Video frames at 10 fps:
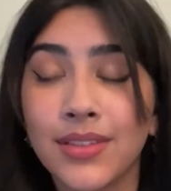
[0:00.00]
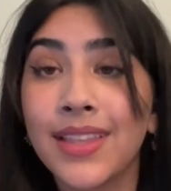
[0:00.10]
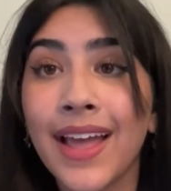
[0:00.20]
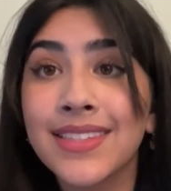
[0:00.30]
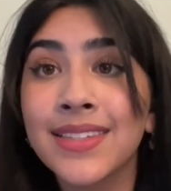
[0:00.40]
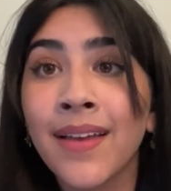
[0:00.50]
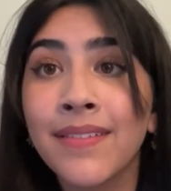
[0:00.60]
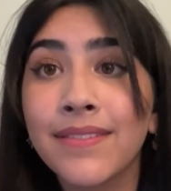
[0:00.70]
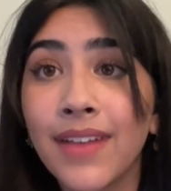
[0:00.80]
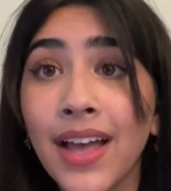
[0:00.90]
that's
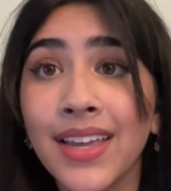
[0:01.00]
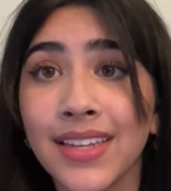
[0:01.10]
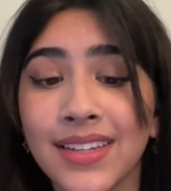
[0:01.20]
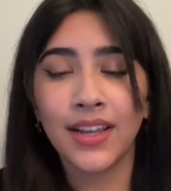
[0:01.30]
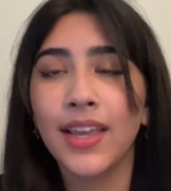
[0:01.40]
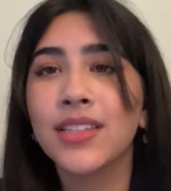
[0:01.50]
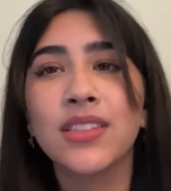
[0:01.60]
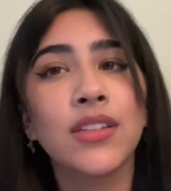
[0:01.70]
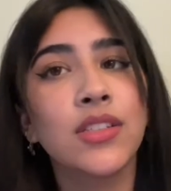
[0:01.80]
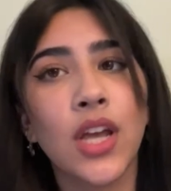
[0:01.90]
fine.
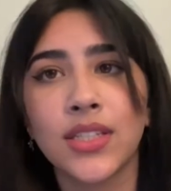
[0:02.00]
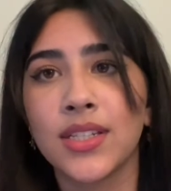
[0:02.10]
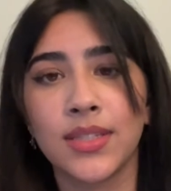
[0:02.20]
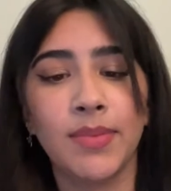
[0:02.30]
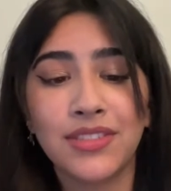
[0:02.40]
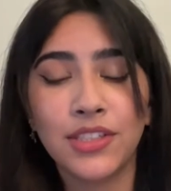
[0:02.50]
It's just a speech.